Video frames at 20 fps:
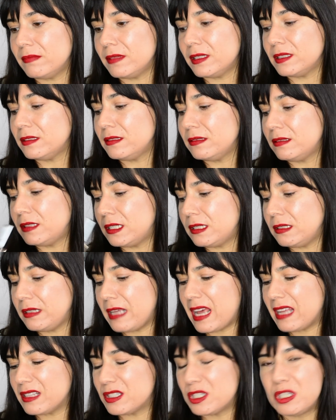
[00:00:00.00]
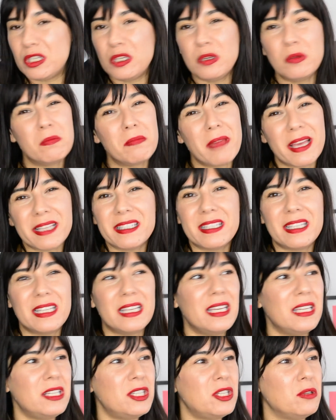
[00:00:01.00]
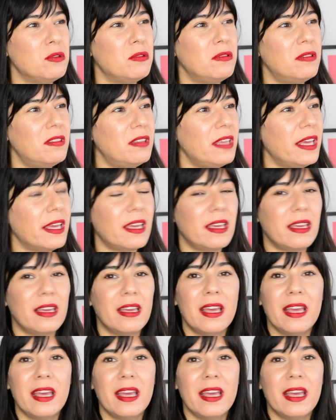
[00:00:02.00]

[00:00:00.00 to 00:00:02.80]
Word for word: And yeah, it's too messy, too thick